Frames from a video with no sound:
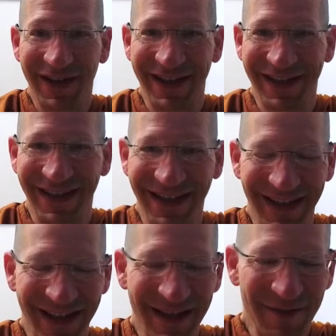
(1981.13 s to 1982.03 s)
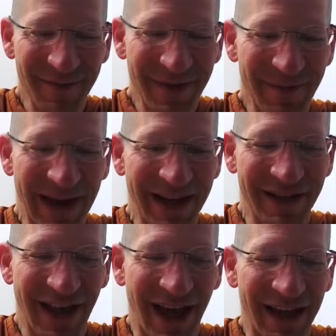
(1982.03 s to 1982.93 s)
I can
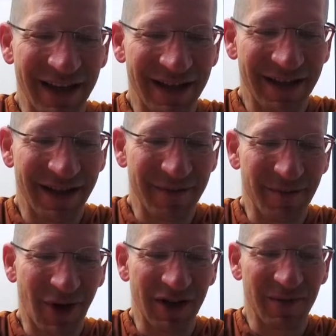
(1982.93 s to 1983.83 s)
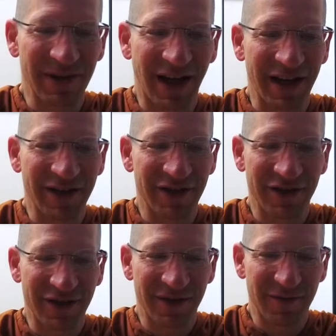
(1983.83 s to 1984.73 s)
manage that. Like possibly I could
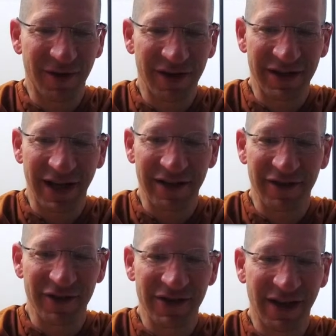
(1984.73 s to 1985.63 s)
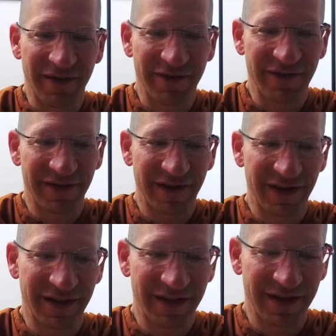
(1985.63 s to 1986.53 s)
just run the technical stuff
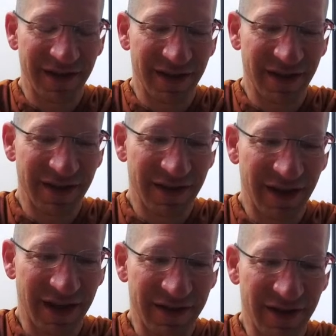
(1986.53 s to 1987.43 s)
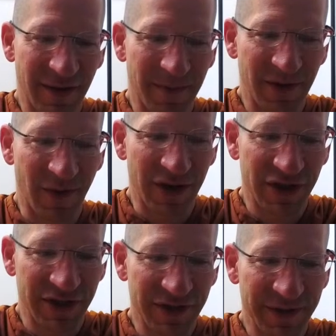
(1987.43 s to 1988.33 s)
and ask a couple of
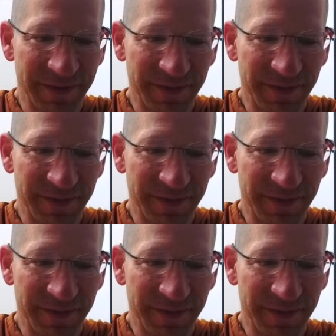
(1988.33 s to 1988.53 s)
questions.